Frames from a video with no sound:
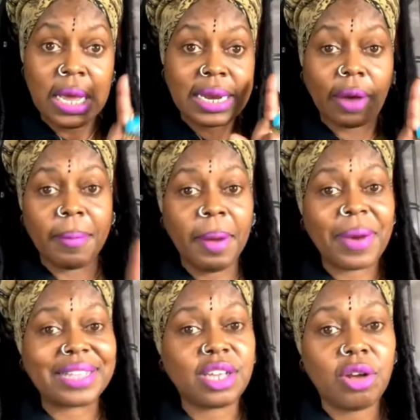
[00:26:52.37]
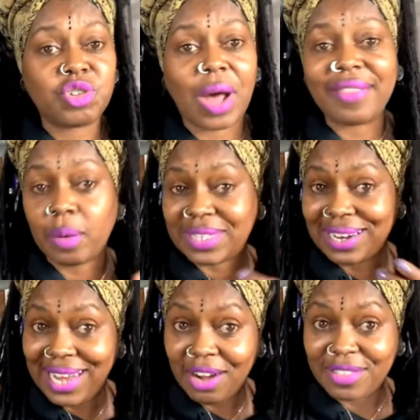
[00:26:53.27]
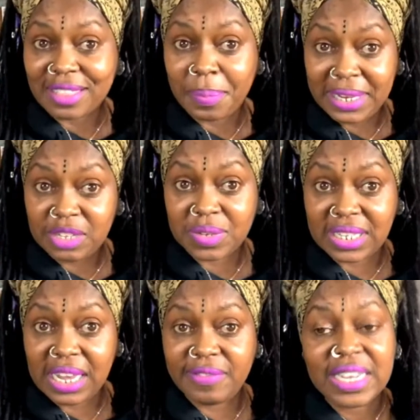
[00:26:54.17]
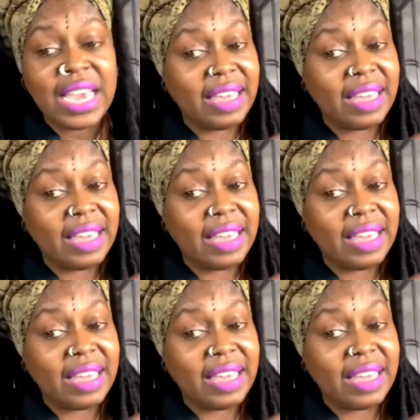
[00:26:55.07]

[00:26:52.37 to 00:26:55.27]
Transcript: Now, remember I told you all there was a letter that the police received,